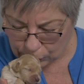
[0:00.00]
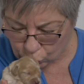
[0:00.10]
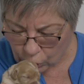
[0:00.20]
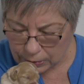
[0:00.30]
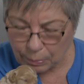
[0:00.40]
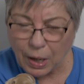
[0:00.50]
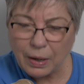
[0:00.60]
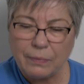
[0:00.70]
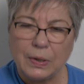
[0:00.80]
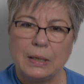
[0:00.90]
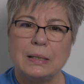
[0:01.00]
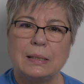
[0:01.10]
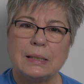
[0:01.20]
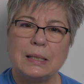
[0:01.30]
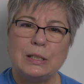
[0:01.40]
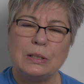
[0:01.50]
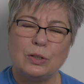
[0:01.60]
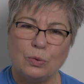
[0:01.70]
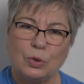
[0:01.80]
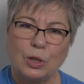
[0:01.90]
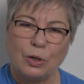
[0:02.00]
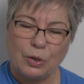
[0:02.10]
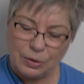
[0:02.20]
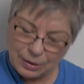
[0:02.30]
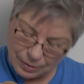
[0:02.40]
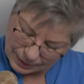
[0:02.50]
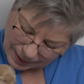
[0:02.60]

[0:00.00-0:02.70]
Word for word: and part of it is due to her little